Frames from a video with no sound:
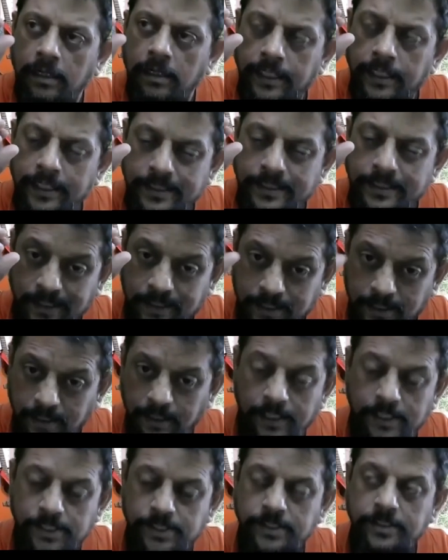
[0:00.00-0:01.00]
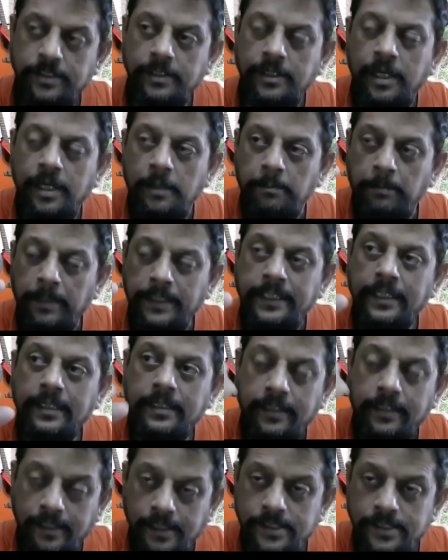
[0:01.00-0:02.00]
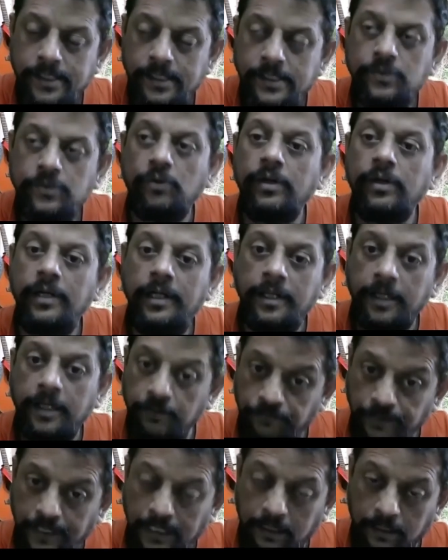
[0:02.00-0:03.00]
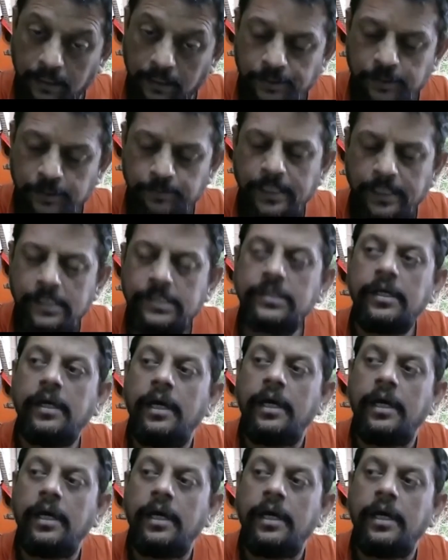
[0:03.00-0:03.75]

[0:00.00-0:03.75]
it is a curse but the curse is only revealed which means